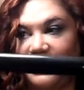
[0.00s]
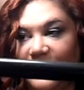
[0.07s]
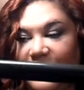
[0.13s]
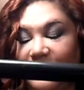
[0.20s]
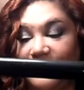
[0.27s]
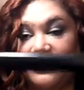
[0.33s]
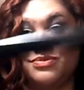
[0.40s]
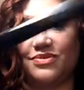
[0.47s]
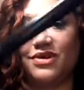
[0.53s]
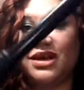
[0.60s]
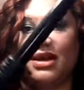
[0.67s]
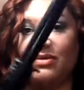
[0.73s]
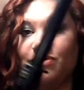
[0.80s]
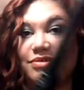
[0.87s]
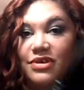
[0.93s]
But
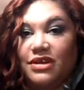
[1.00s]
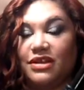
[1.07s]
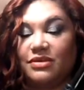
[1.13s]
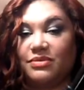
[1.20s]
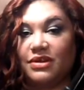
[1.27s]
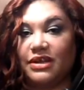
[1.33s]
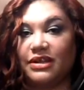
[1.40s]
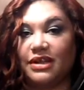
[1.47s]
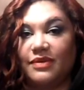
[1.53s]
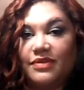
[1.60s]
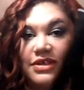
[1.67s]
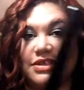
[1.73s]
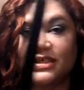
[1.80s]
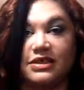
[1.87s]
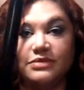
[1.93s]
I really
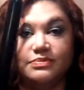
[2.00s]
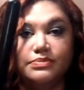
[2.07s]
this.